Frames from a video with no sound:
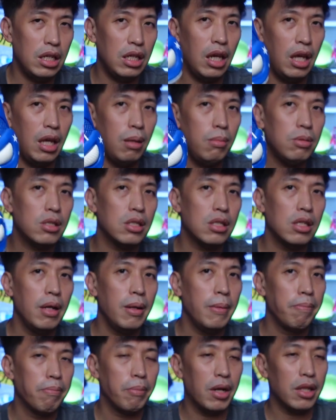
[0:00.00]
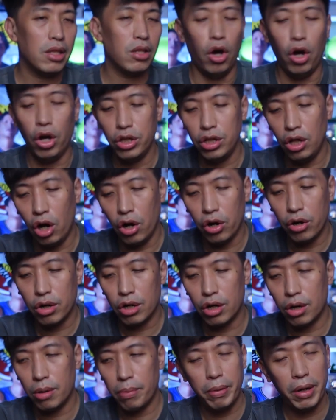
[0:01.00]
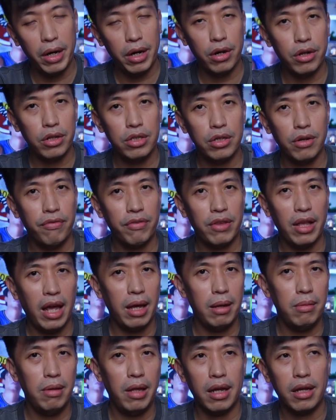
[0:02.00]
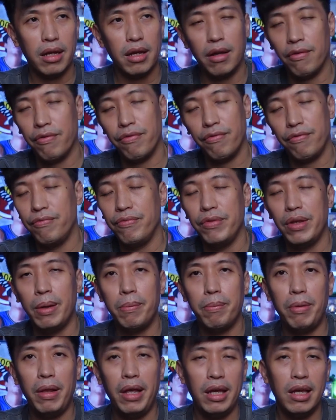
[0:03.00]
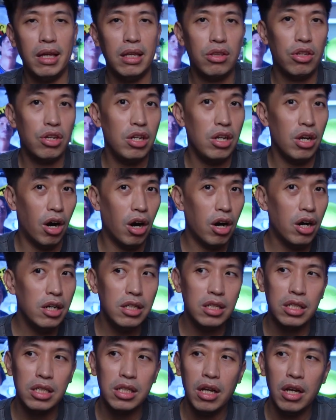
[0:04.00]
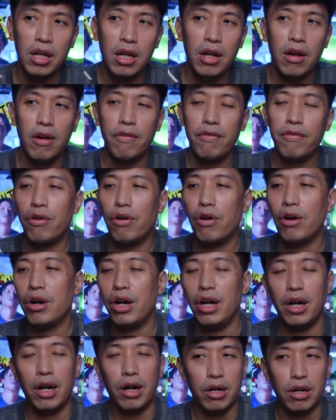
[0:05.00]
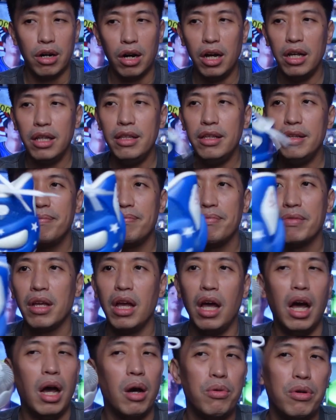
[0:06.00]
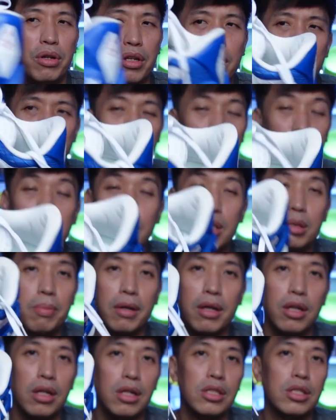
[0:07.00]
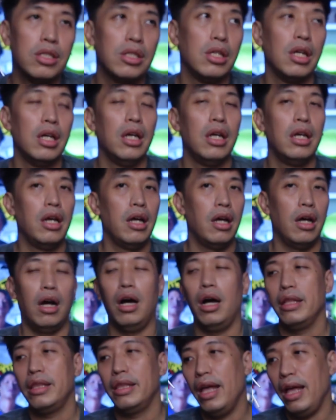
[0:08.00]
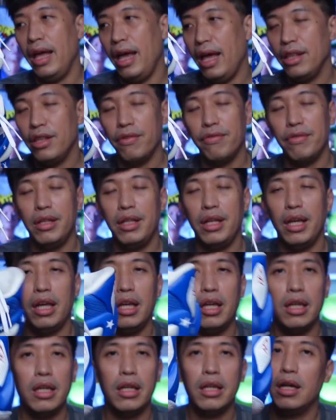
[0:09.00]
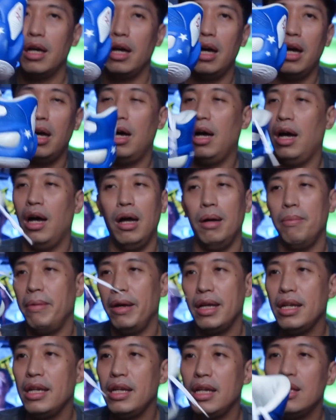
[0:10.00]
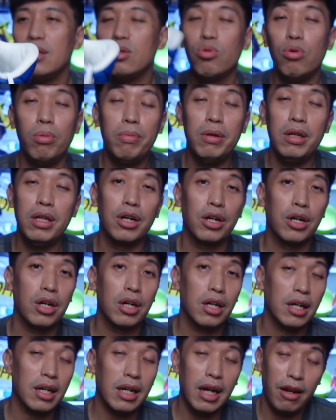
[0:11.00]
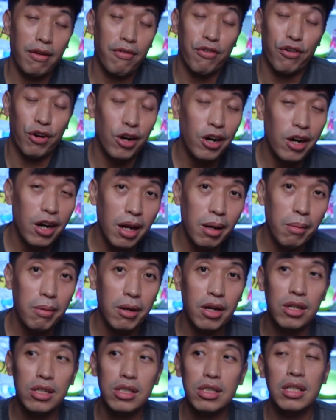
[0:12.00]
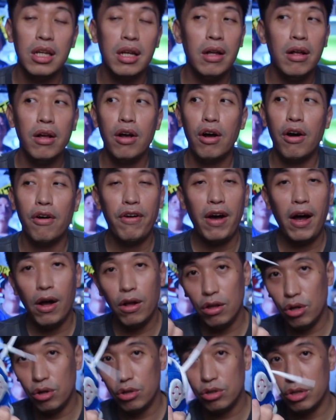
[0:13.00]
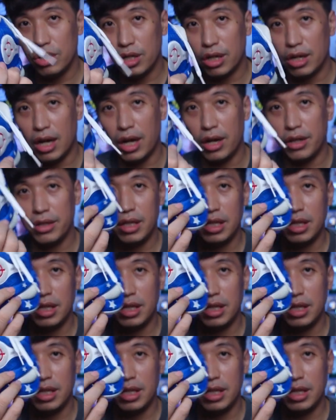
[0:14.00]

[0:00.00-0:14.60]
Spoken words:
games, but on longer periods of time, like if I'm playing 3 hours for a run, I wouldn't use this because at the end of the day, my knees will be kind of hurting because of how low to the ground